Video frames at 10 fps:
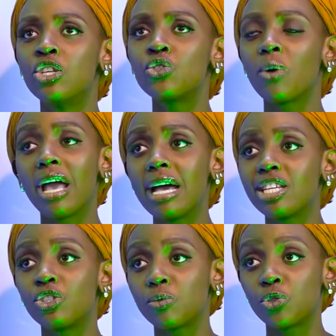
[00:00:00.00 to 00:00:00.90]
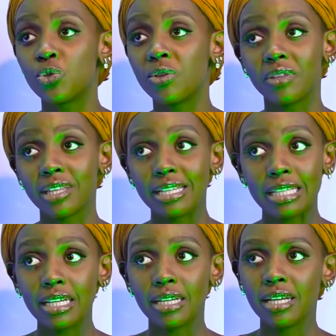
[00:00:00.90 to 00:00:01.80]
So I had a job to do even
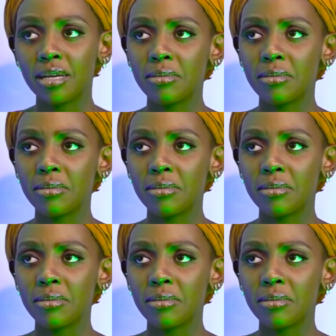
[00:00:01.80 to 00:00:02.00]
that day.